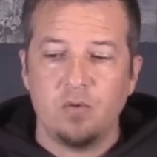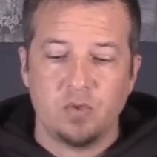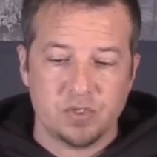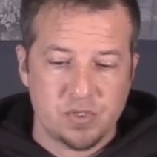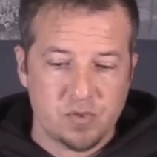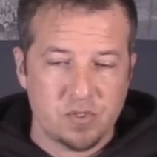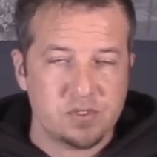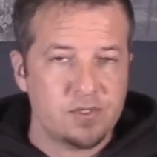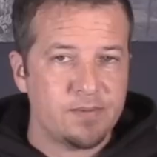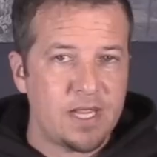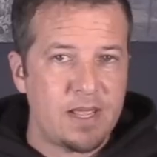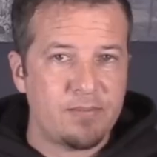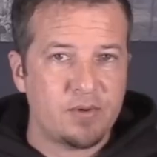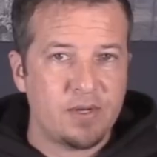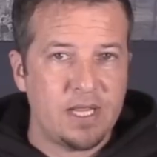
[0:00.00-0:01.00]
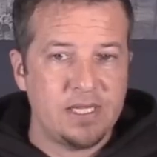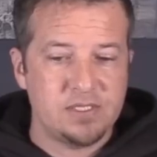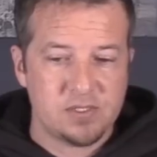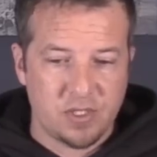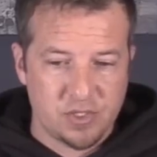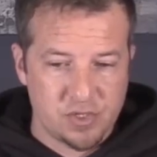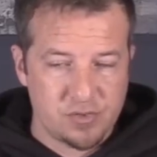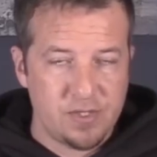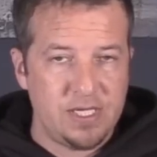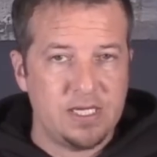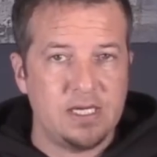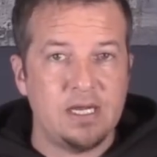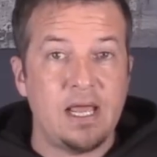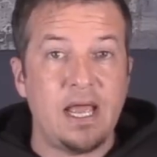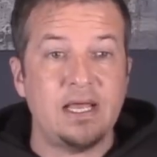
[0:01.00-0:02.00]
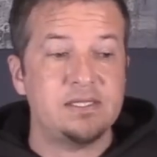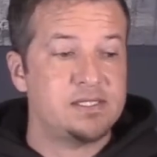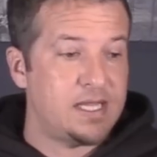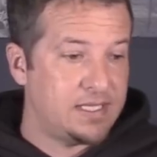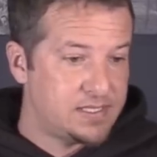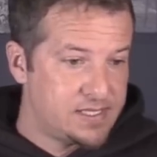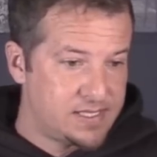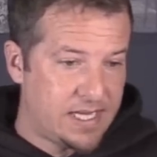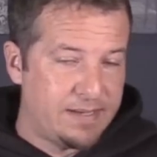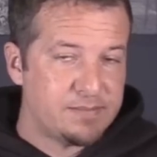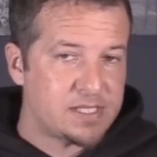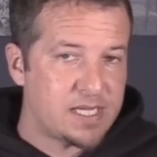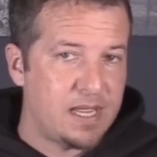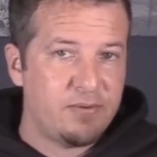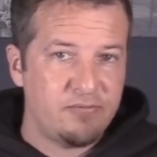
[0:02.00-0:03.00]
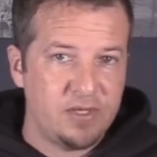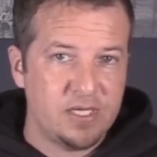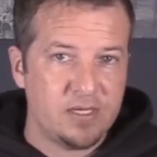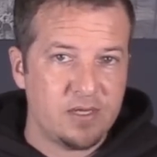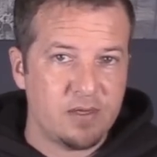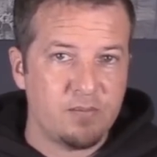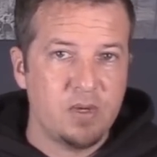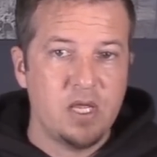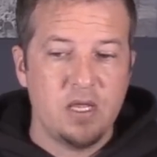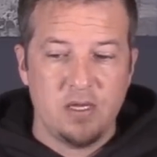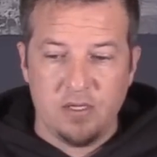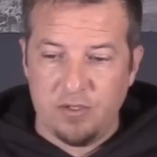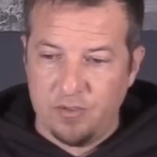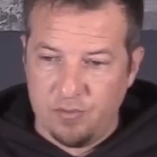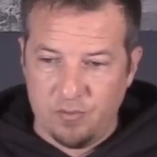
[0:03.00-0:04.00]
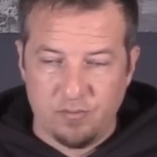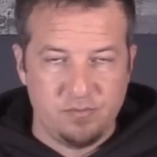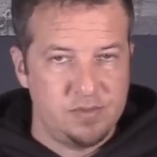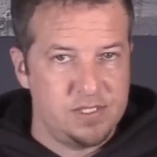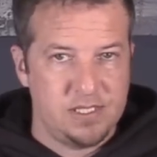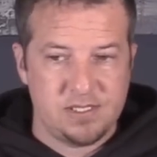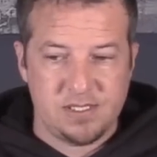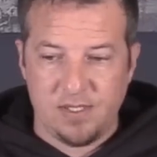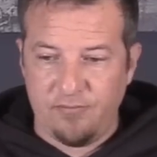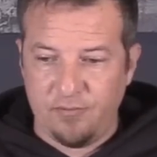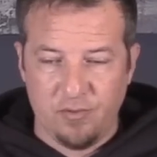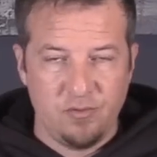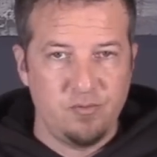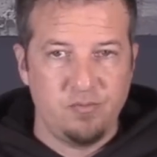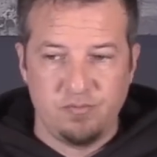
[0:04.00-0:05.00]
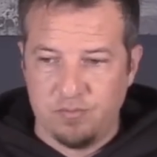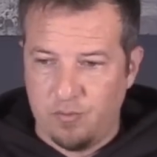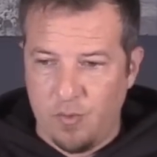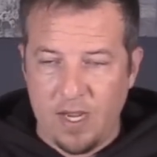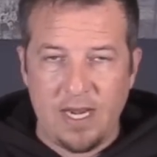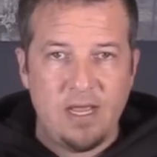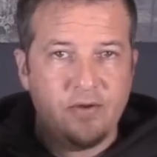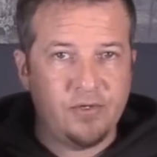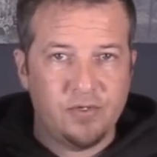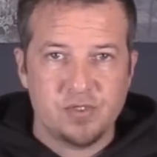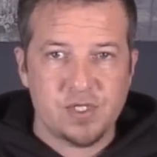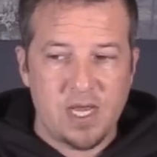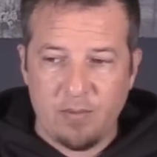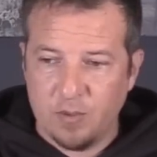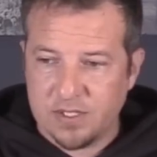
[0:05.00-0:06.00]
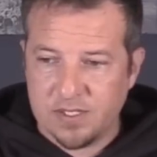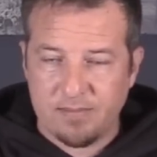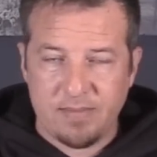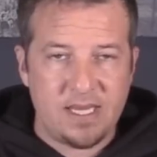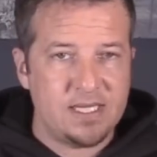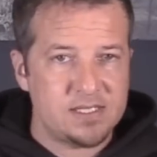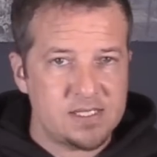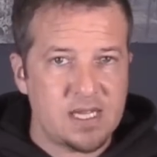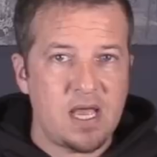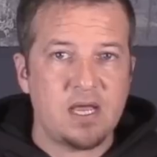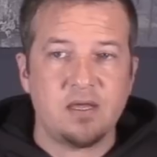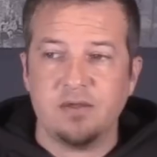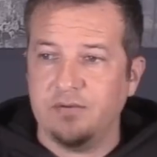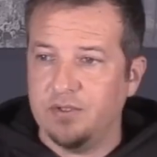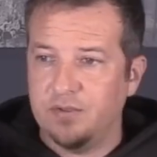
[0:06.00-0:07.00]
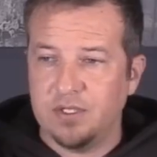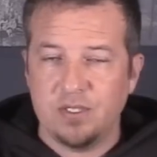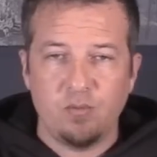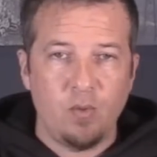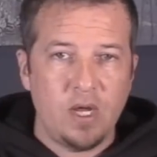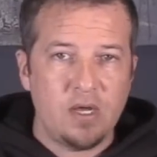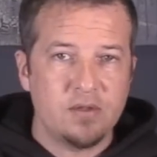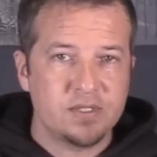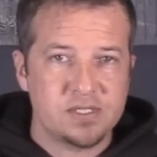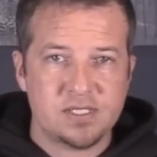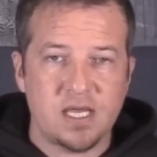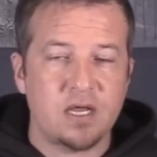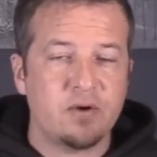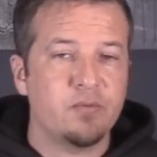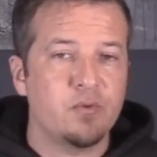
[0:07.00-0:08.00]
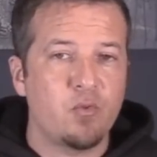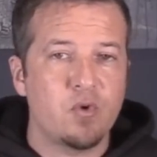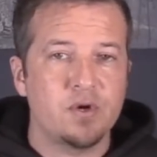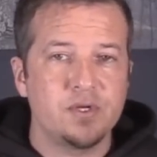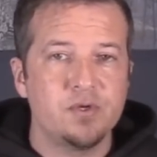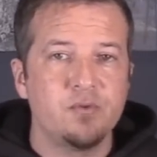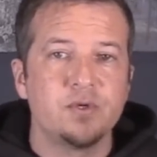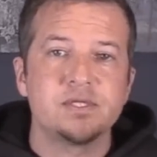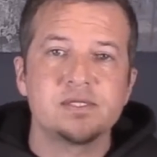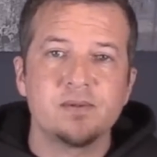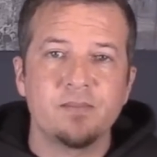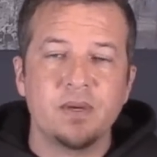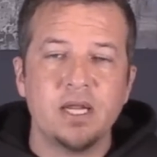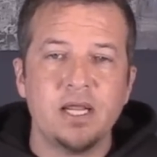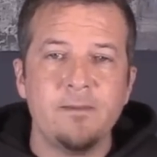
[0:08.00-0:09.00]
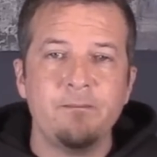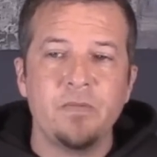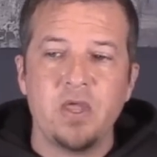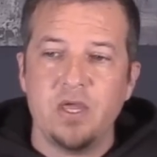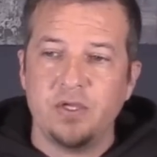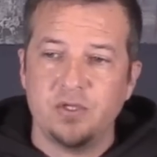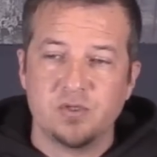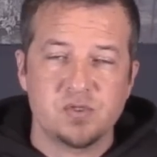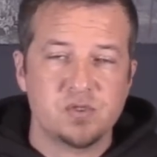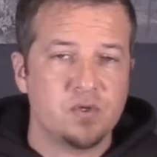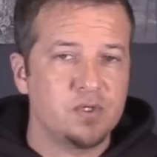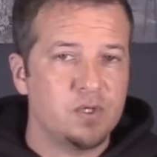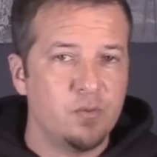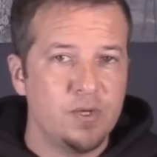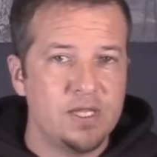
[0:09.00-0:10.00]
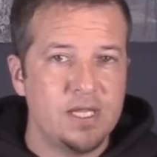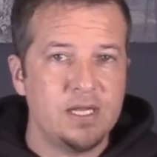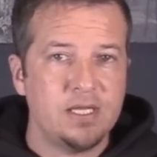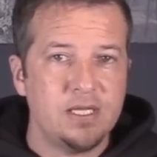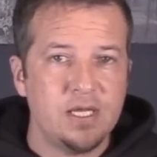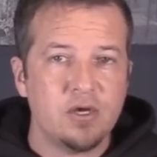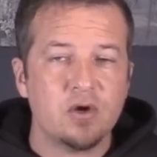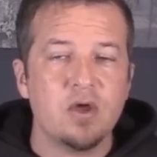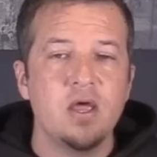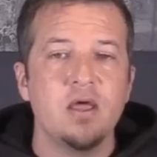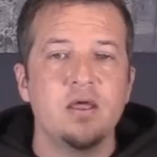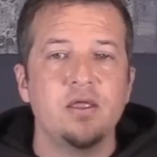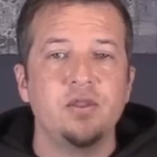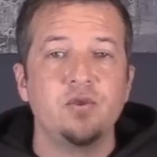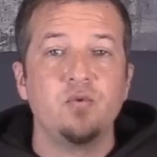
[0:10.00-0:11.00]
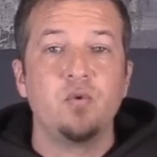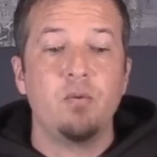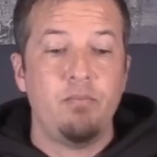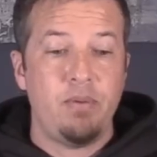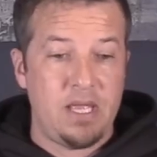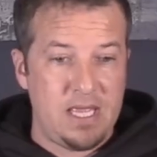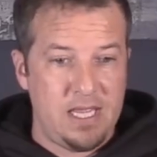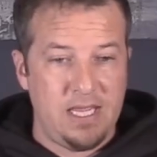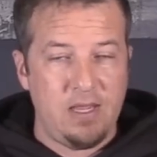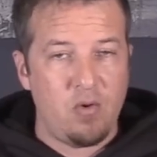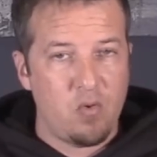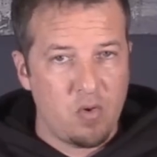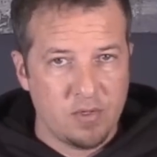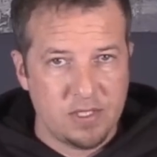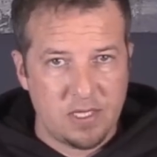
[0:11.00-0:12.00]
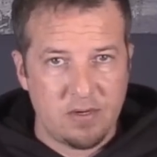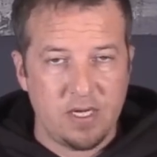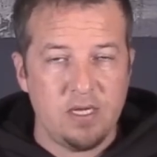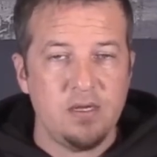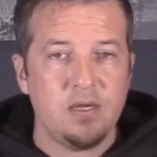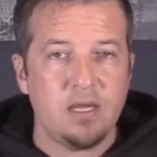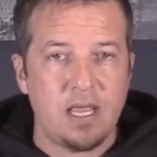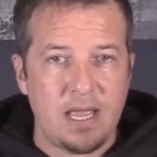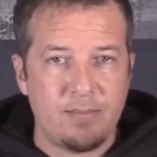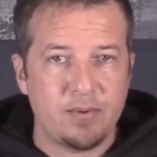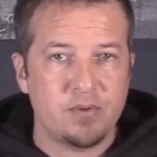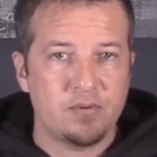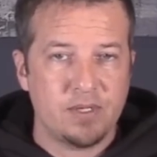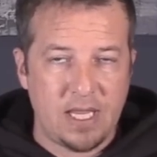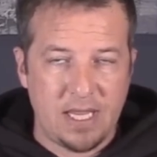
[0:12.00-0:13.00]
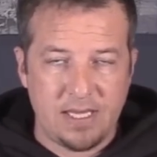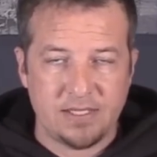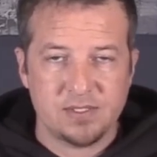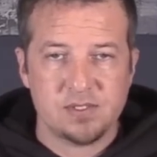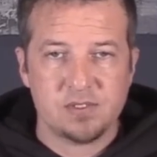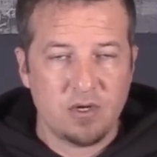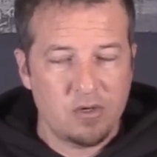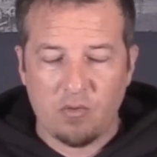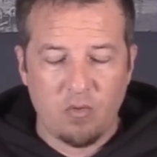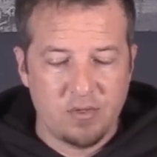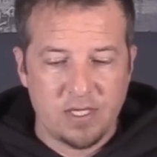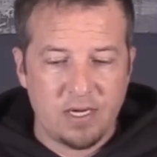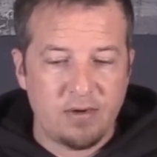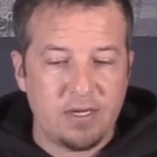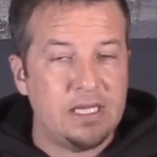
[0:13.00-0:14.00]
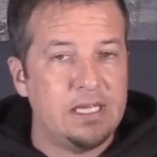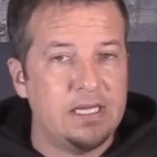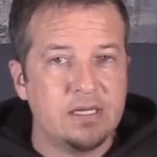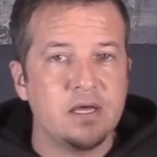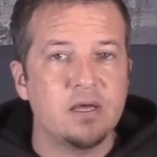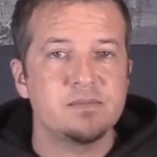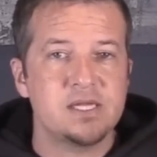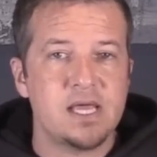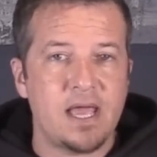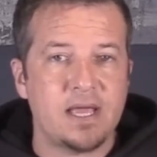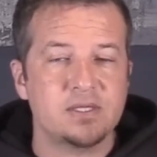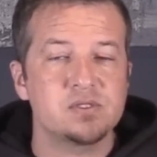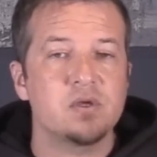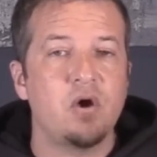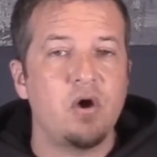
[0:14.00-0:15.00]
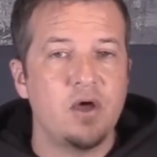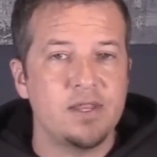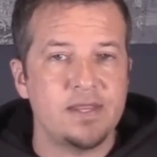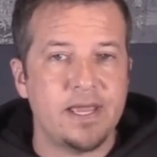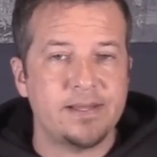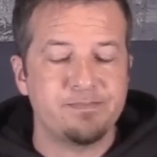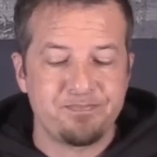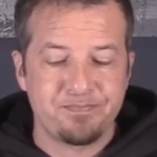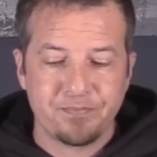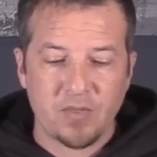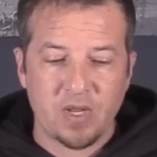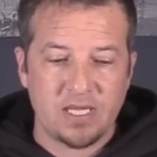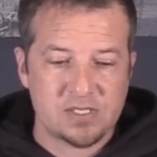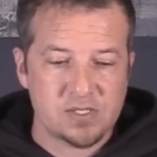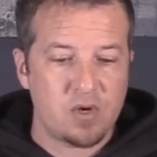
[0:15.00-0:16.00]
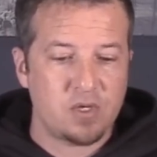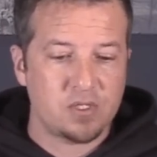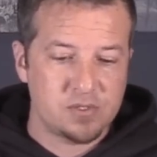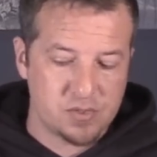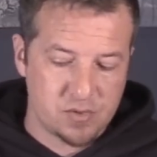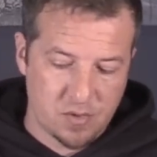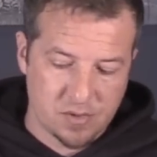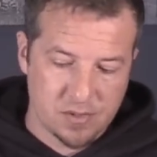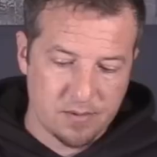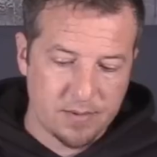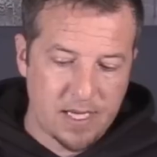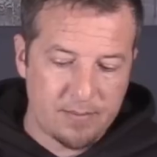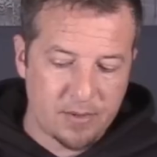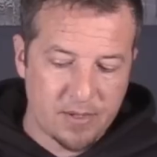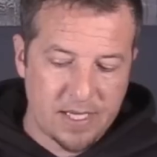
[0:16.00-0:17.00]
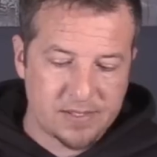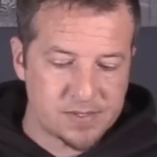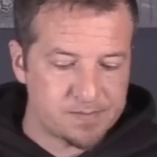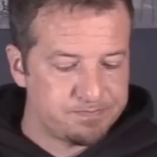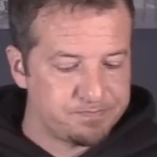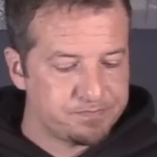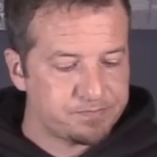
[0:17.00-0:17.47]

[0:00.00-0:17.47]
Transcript: Well, short term capital gains are treated as that same type of income. You says if you went out, your job was to buy a stock, you did well, the stock rewarded you with some money, you sold it within a year, you will pay ordinary capital gains or ordinary income tax on that. That's called short term capital gains.